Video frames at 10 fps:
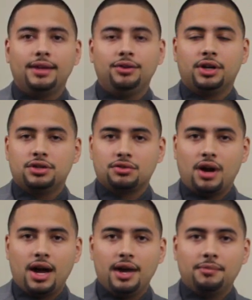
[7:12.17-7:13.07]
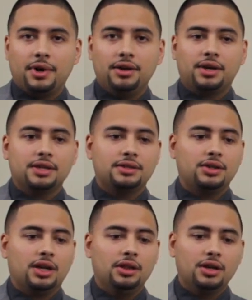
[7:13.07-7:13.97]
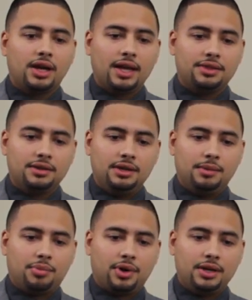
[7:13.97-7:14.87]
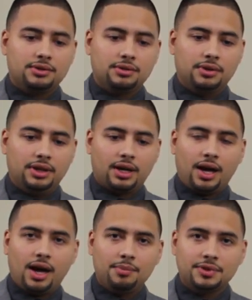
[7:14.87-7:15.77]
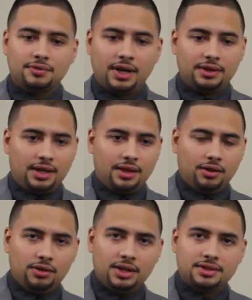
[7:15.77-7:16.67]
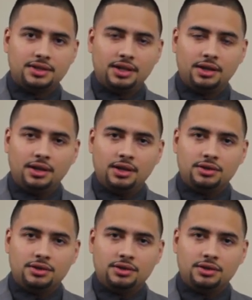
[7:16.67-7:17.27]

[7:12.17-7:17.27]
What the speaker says: you can try, right? You can look at the appraisal and the comps, right? They'll list it.